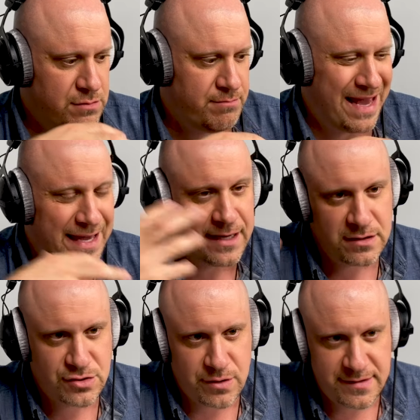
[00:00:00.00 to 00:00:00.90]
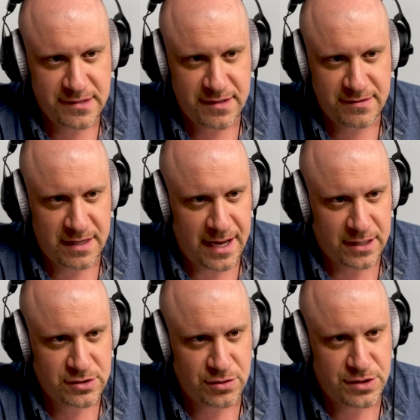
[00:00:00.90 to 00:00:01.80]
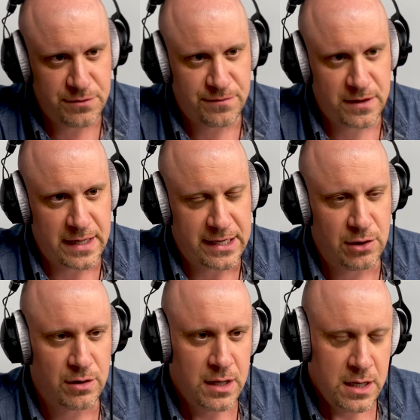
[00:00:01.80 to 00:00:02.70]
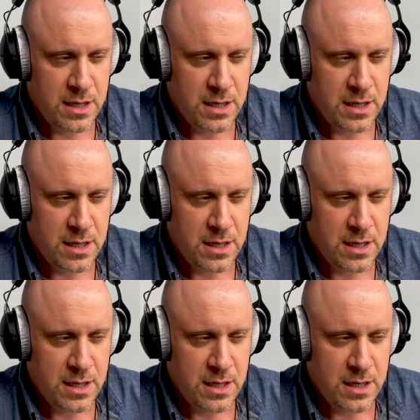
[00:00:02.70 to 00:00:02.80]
making choices as an actor? Do you feel like you're